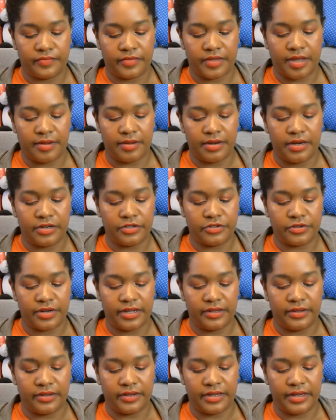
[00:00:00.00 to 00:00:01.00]
I'm going to try
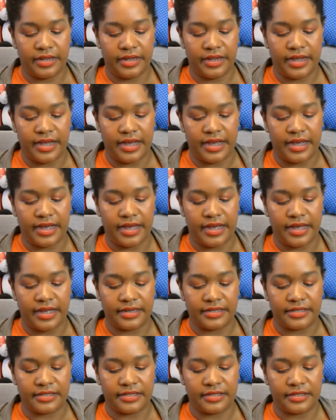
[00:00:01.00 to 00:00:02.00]
looking
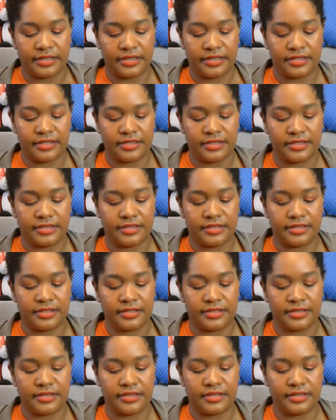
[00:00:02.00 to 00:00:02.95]
at this